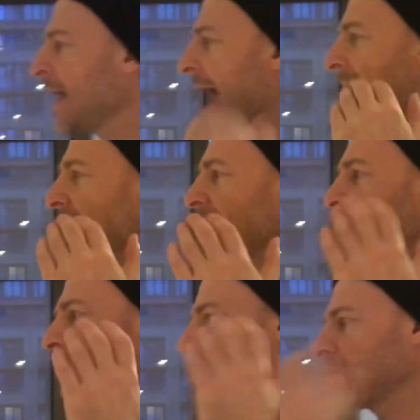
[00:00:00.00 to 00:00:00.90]
and
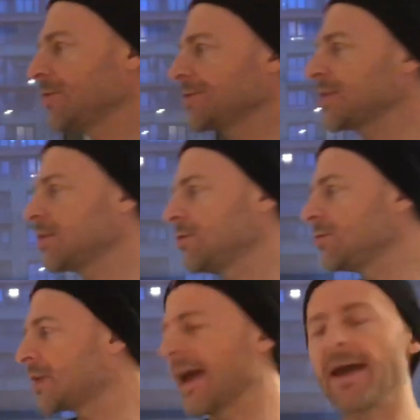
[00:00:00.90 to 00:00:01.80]
I returned to the
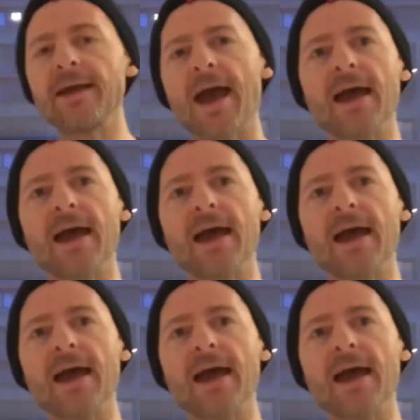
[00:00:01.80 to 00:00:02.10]
UK,